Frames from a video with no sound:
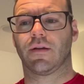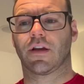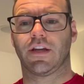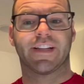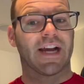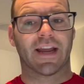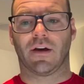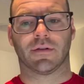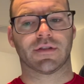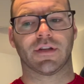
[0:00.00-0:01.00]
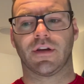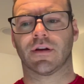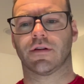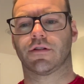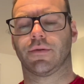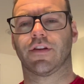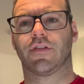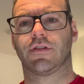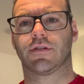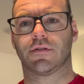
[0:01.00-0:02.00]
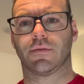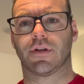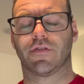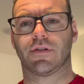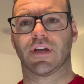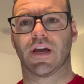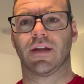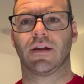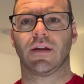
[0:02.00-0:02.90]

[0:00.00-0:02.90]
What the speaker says: can you tag it on to a different day?